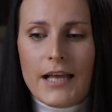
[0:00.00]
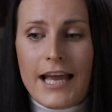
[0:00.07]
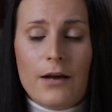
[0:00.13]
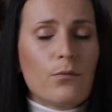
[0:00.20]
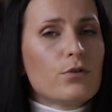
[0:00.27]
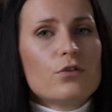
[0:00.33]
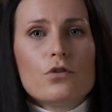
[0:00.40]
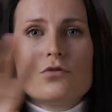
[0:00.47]

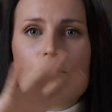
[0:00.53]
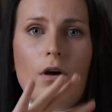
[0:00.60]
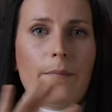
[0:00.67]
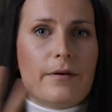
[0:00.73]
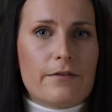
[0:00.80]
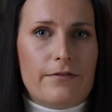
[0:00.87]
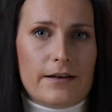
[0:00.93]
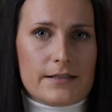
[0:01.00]
And we don't do a
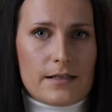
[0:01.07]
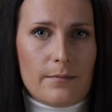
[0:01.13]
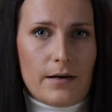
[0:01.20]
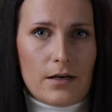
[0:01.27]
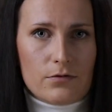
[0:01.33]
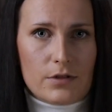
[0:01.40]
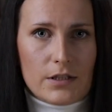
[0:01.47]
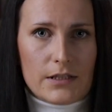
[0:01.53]
big fuss
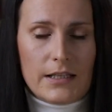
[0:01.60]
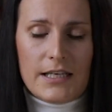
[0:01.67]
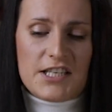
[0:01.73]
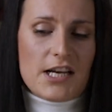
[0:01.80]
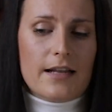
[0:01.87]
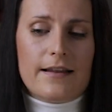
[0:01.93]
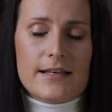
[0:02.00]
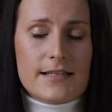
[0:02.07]
about it. The
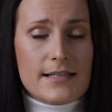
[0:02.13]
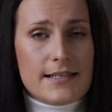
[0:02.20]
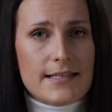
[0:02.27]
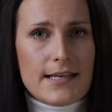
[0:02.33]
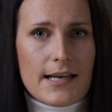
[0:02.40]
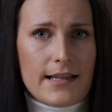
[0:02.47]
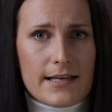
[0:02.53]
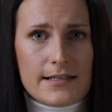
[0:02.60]
child
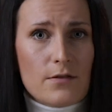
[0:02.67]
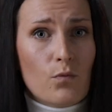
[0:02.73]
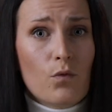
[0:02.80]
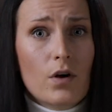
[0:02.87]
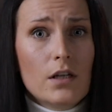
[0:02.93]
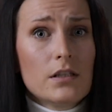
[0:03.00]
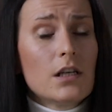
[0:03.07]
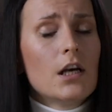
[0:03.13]
doesn't
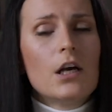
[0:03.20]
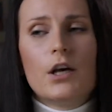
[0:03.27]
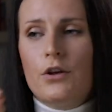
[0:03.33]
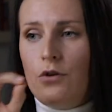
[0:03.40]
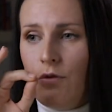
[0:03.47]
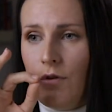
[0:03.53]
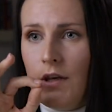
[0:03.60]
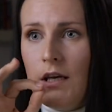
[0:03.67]
want,
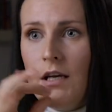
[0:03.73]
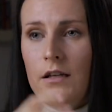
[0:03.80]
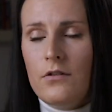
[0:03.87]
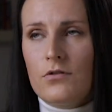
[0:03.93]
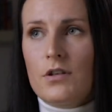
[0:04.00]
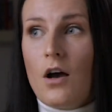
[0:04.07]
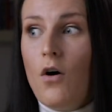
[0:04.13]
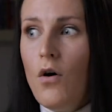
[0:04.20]
you eat, you
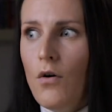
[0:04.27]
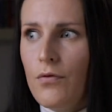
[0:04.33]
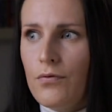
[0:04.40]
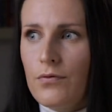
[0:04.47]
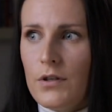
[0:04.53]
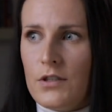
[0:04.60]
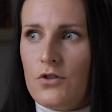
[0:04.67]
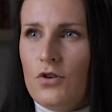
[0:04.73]
say, oh,
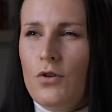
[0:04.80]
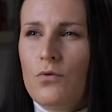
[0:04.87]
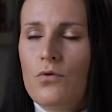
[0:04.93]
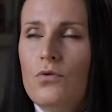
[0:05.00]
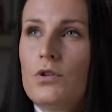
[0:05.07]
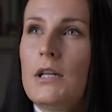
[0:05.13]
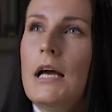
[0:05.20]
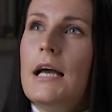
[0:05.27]
it's so
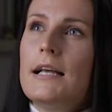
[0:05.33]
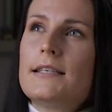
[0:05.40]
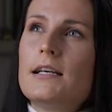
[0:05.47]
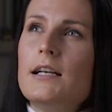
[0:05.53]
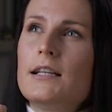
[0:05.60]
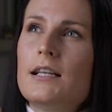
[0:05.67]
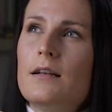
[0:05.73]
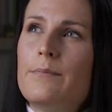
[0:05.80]
good. It's a
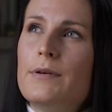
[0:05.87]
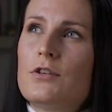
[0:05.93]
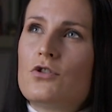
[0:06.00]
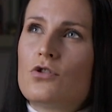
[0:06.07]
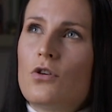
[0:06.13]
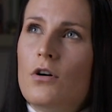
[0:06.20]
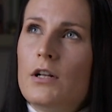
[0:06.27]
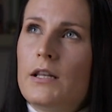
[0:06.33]
little bit
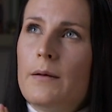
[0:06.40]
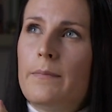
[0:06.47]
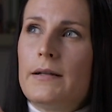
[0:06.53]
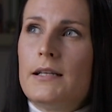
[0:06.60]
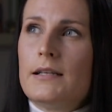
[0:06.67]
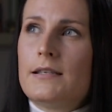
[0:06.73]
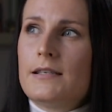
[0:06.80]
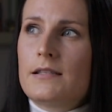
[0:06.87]
salty,
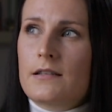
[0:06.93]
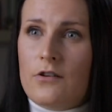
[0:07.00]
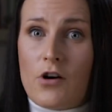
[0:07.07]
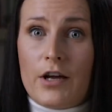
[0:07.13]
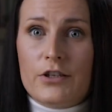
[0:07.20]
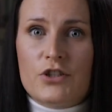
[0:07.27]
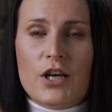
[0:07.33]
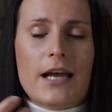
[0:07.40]
but it is
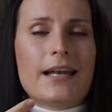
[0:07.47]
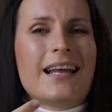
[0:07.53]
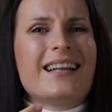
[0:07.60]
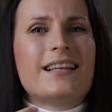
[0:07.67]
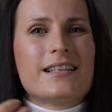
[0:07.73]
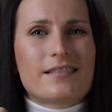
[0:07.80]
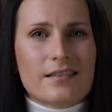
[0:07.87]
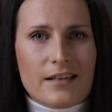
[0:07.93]
crunchy. And I
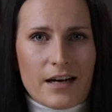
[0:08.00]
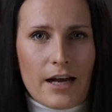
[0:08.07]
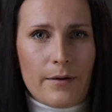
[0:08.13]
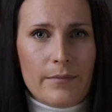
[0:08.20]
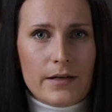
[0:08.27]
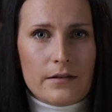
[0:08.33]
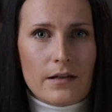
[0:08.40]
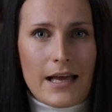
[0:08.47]

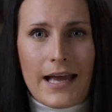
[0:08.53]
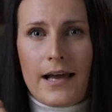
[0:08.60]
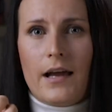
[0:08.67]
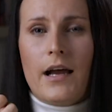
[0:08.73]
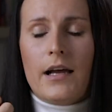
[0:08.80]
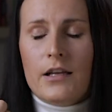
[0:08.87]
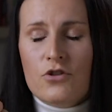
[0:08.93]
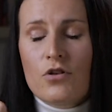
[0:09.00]
describe it.
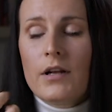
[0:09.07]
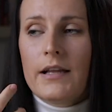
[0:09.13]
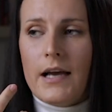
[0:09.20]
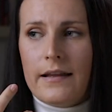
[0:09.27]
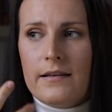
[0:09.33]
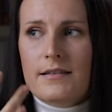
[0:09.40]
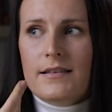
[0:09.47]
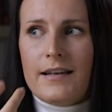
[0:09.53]
Actually, I
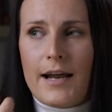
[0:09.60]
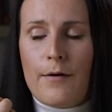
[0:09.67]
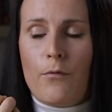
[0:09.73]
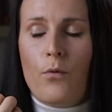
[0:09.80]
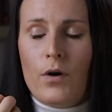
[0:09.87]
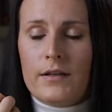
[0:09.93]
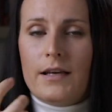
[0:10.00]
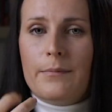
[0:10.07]
describe
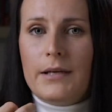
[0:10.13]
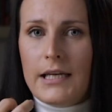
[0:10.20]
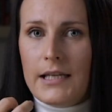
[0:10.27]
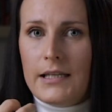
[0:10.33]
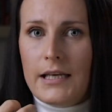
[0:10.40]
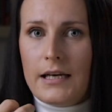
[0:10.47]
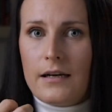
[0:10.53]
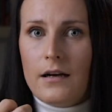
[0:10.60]
what I'm
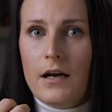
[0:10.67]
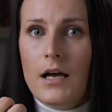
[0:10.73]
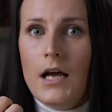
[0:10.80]
eating.